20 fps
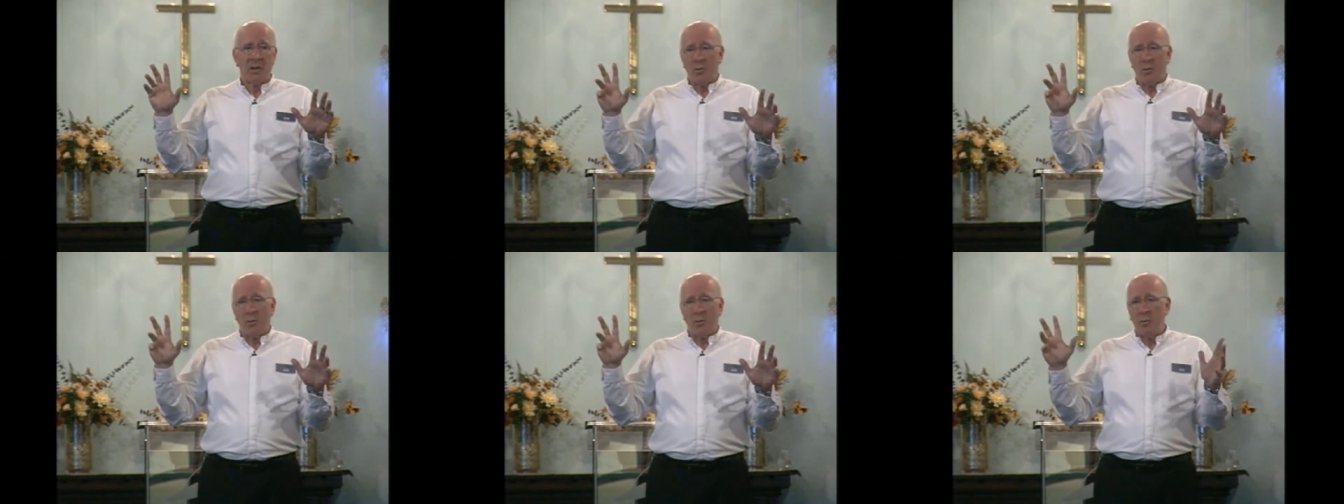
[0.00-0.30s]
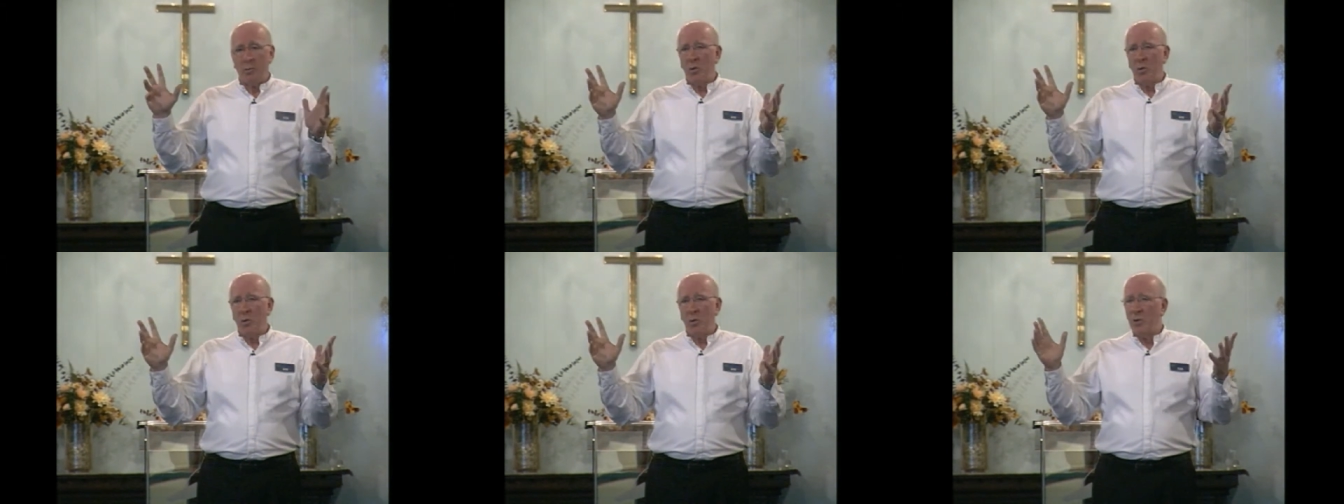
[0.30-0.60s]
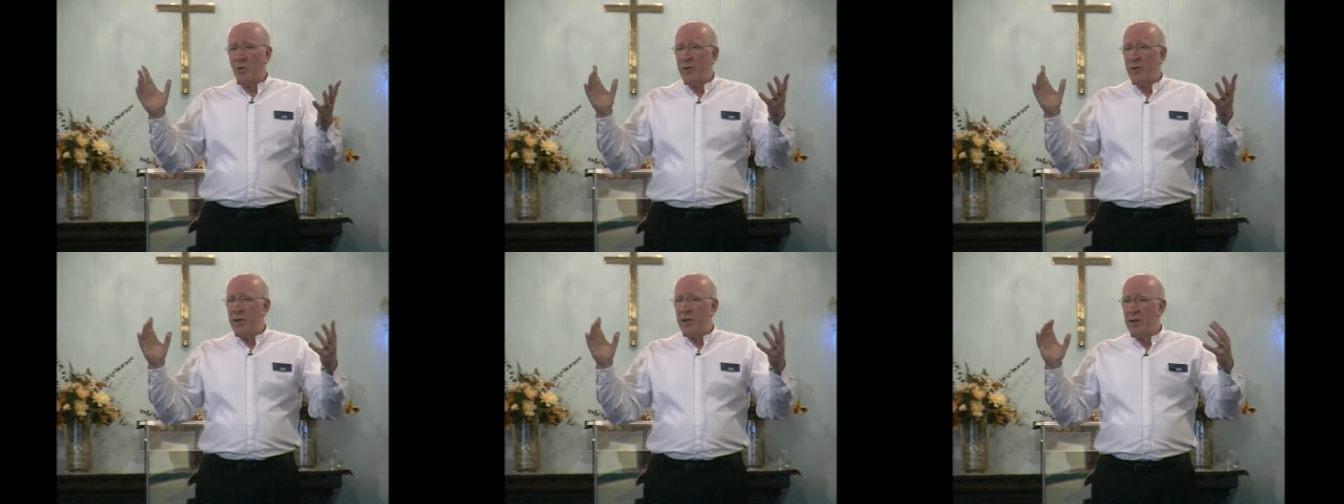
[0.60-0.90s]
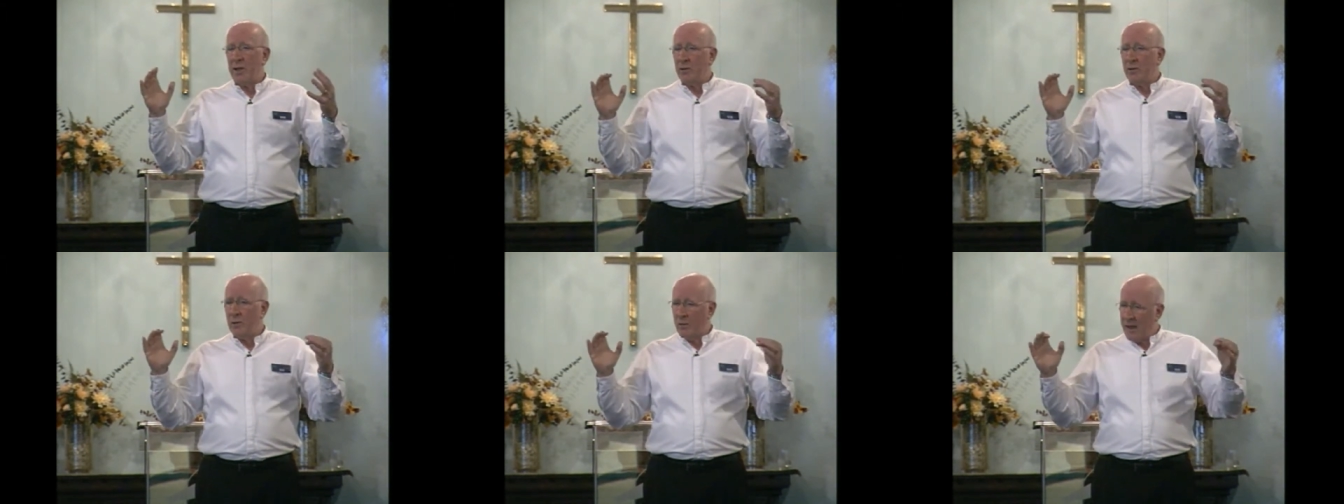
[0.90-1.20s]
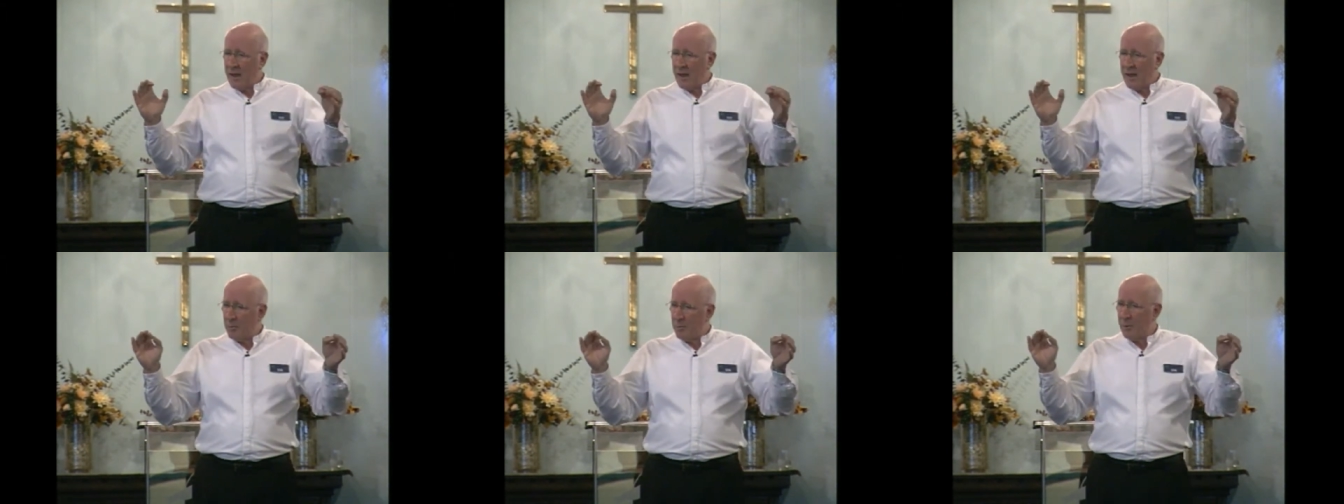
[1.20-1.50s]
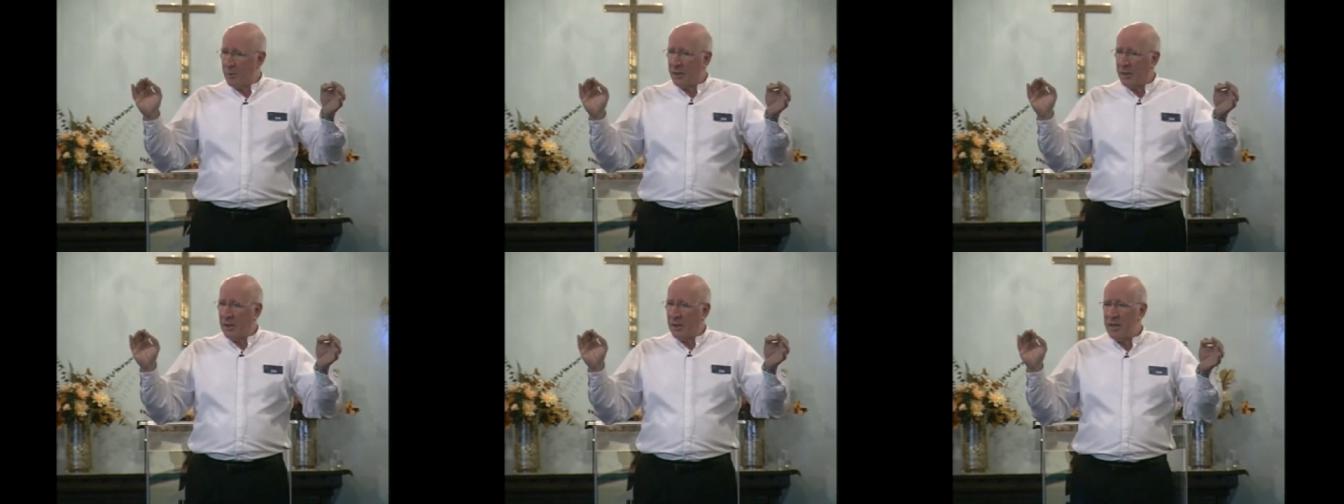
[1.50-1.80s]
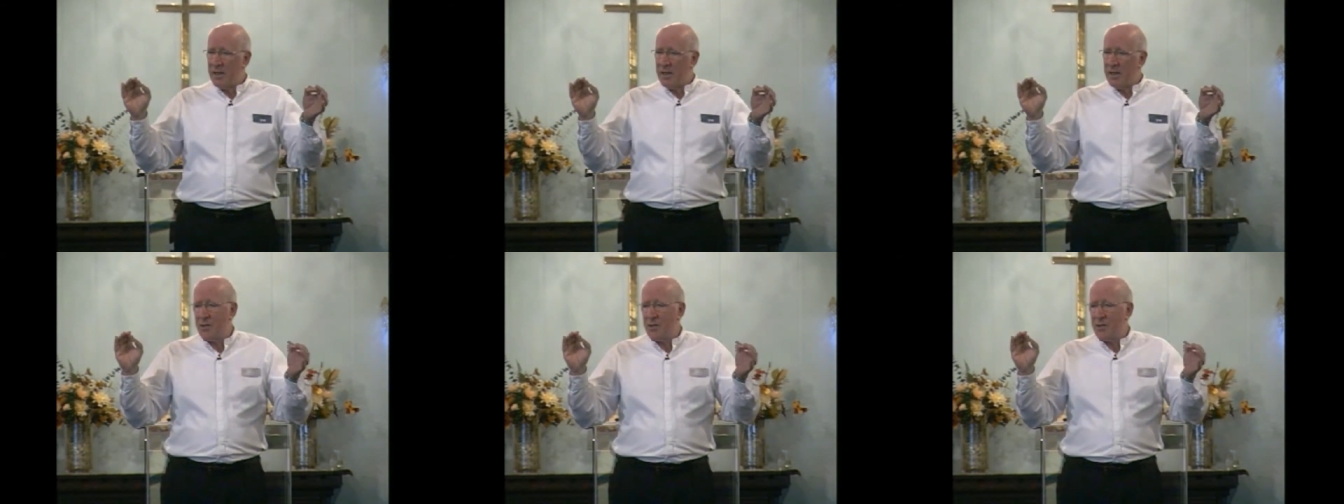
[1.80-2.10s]
We move into that
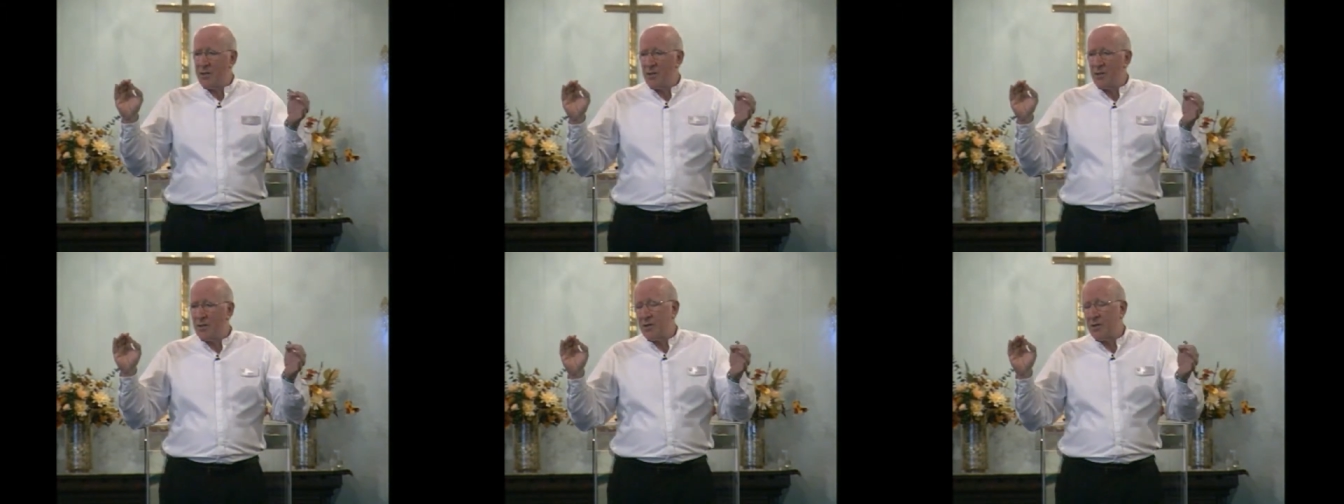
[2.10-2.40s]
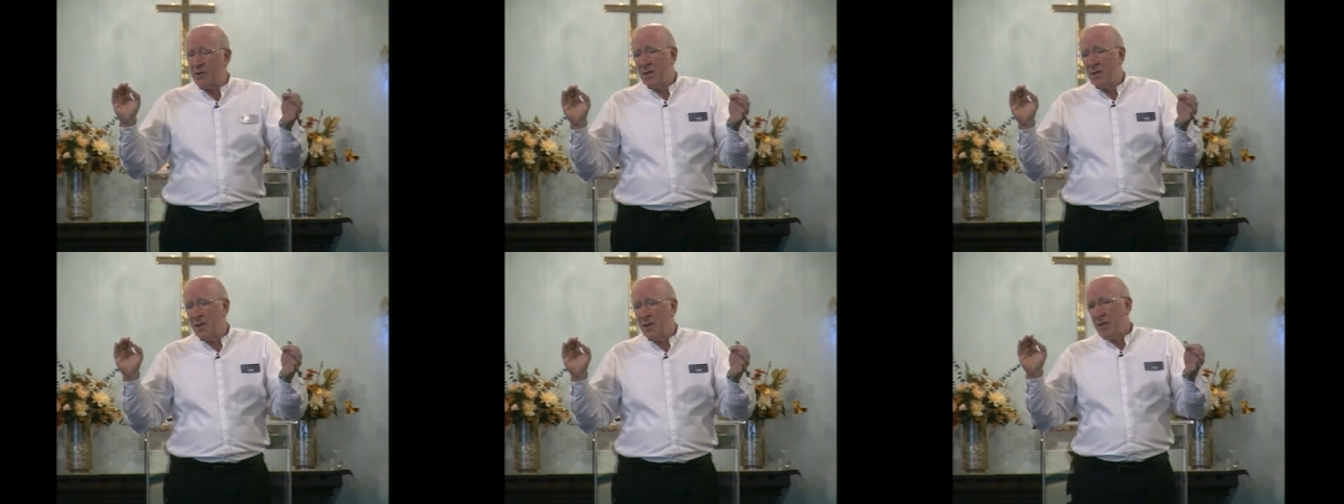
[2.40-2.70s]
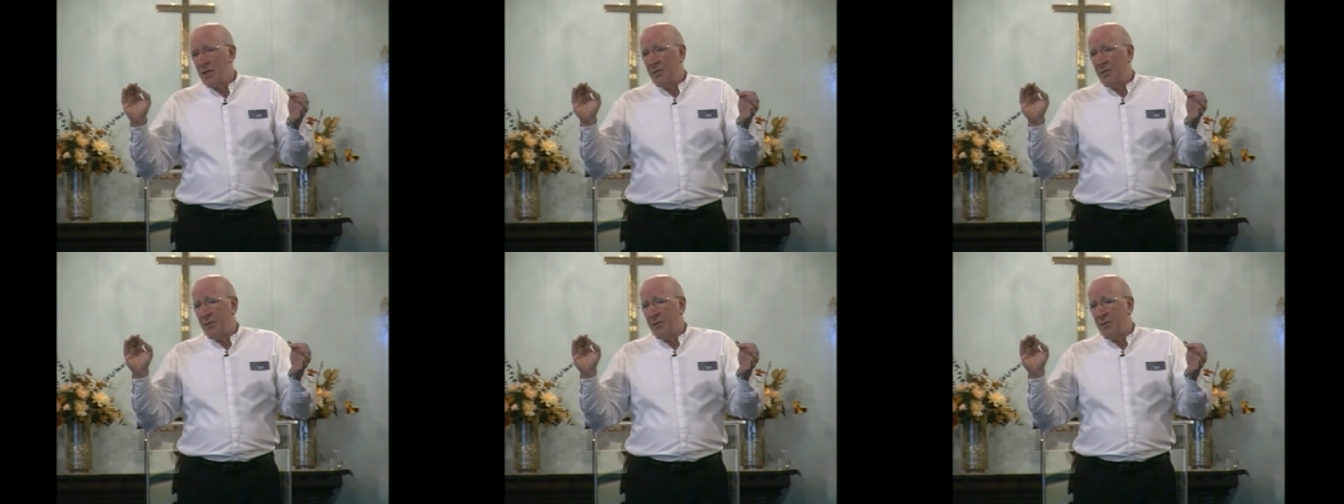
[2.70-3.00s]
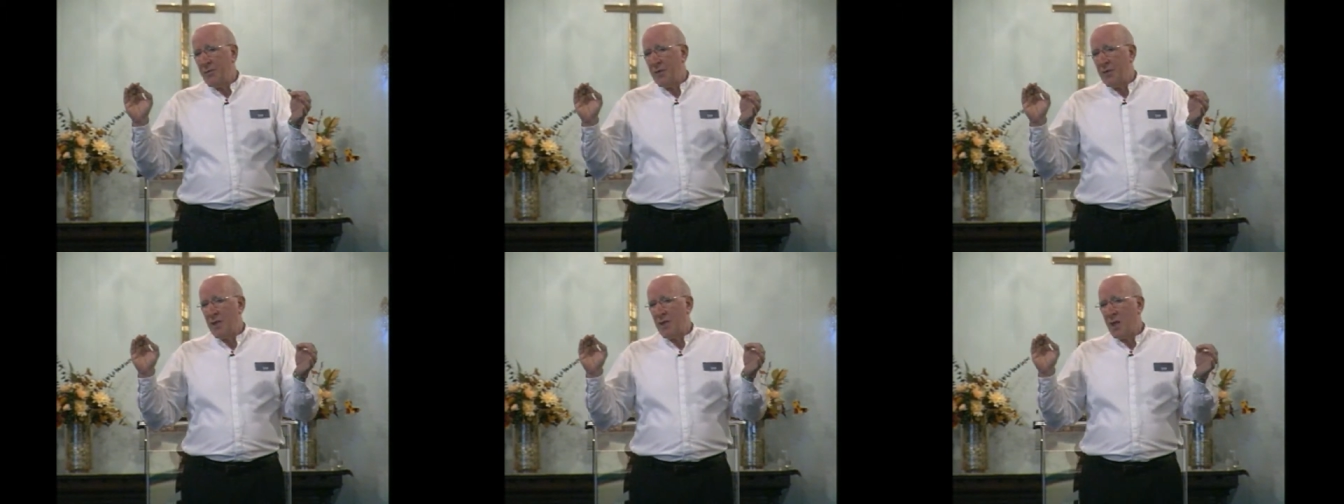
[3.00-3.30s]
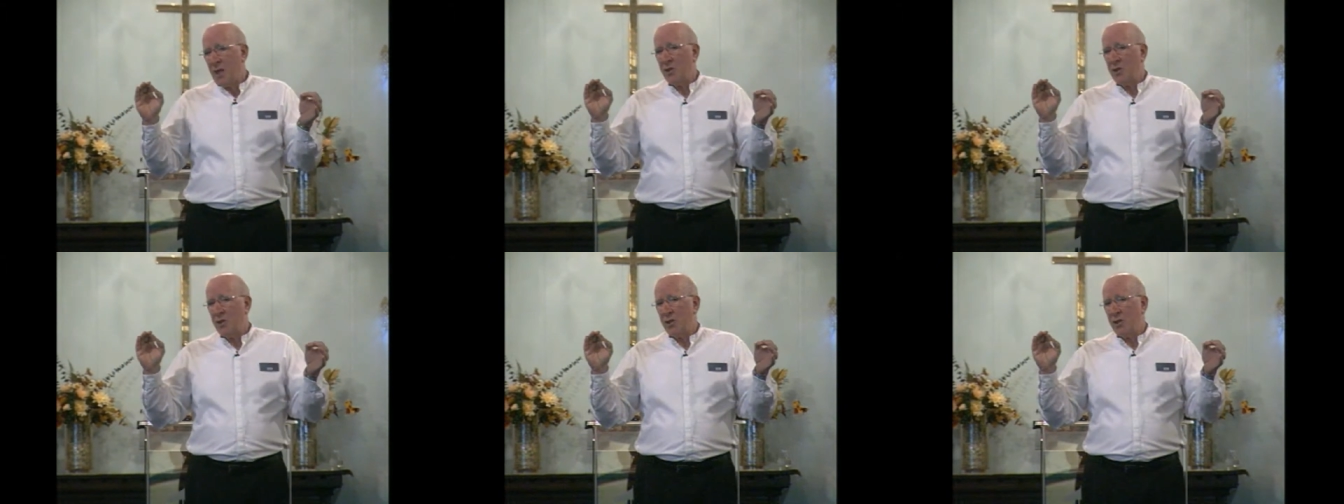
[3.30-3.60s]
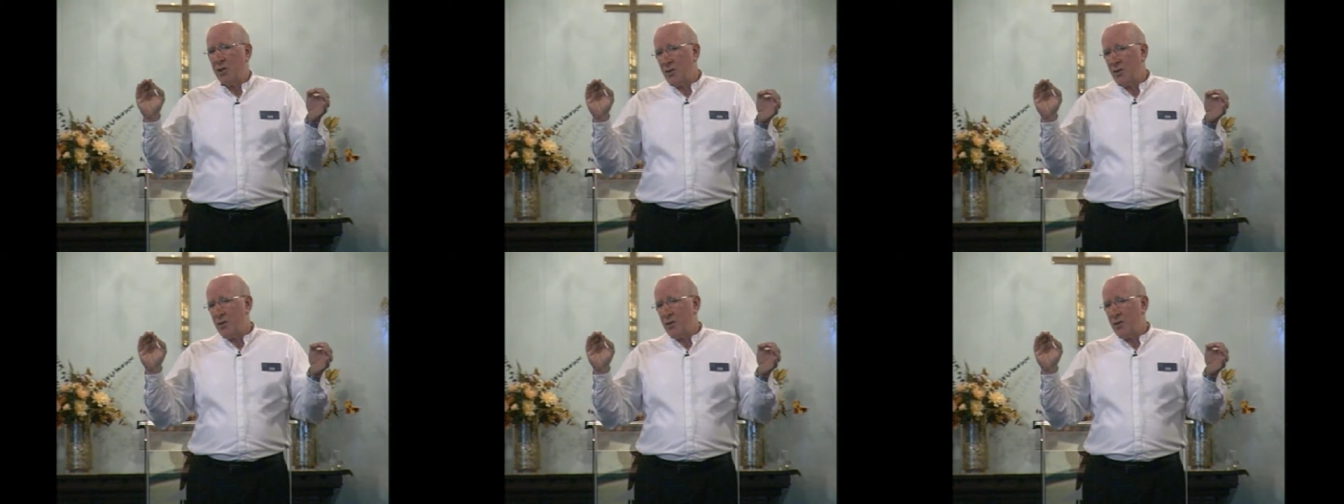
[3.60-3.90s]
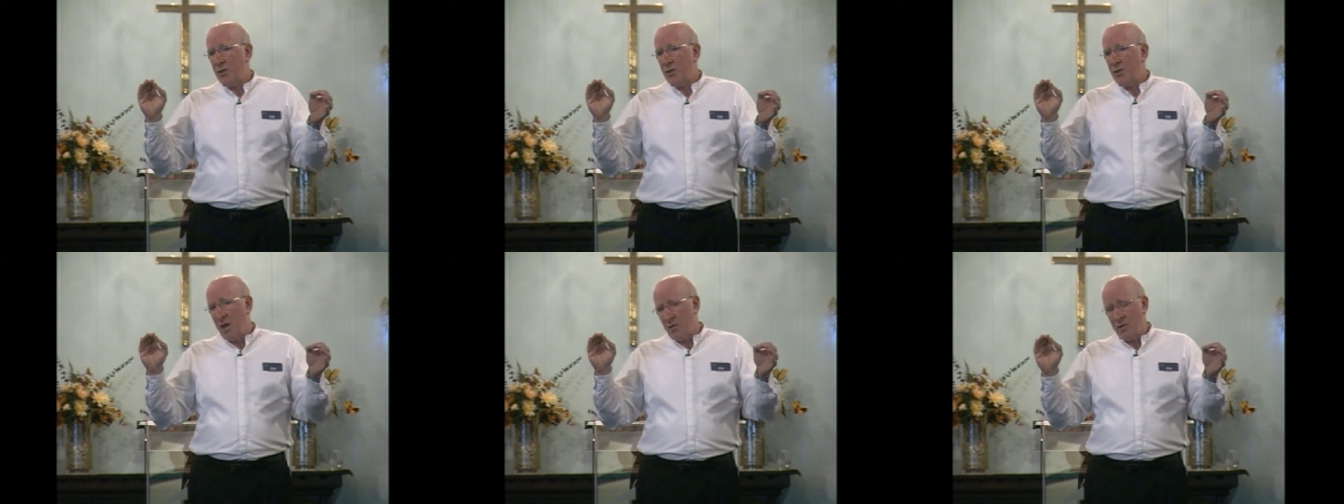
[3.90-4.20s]
place in
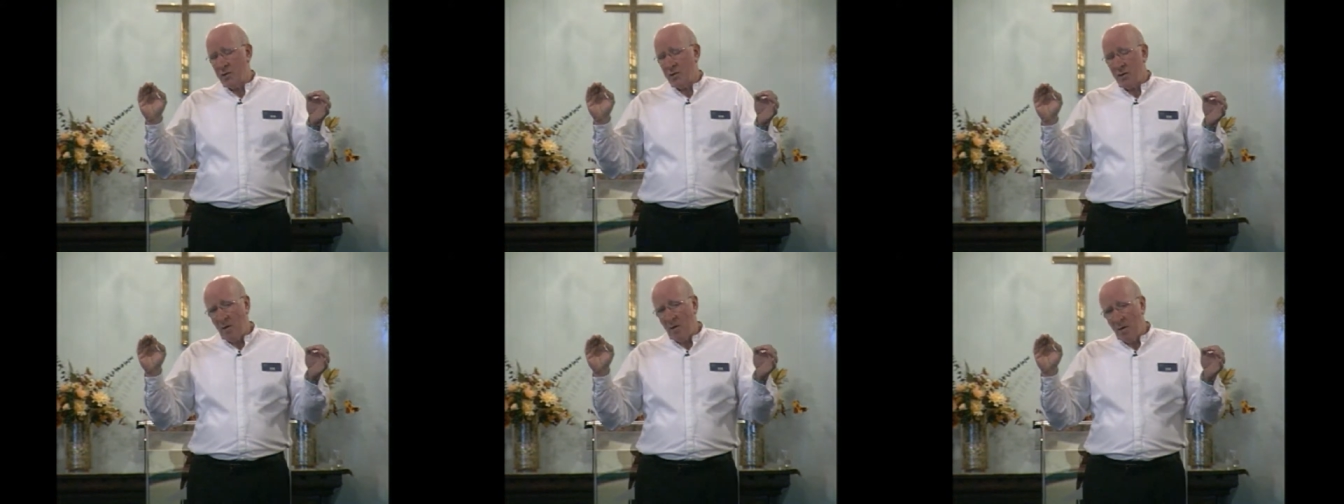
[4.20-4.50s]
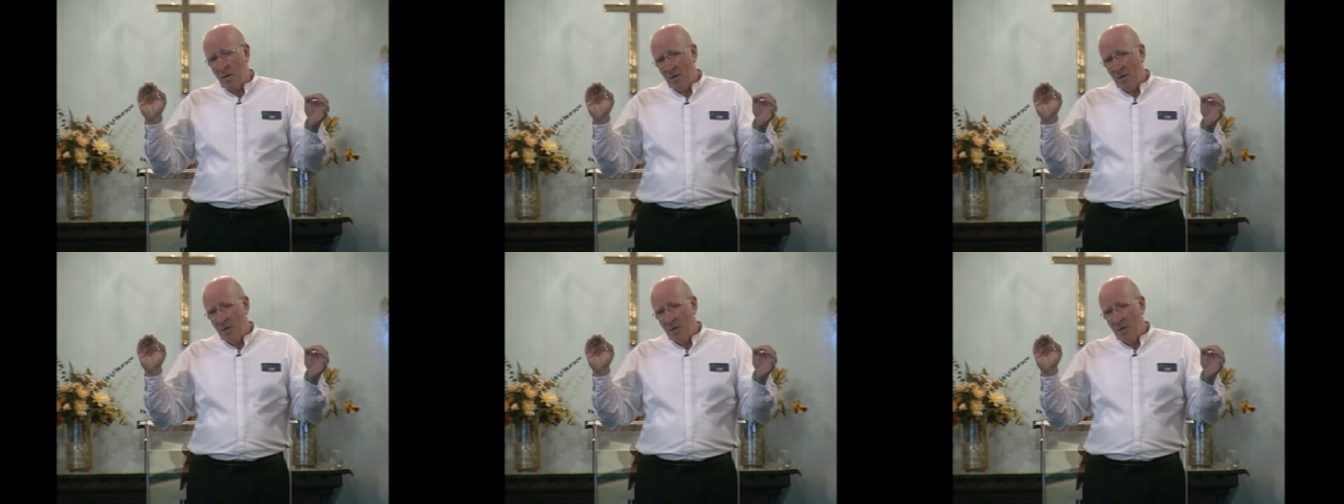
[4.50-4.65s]
consciousness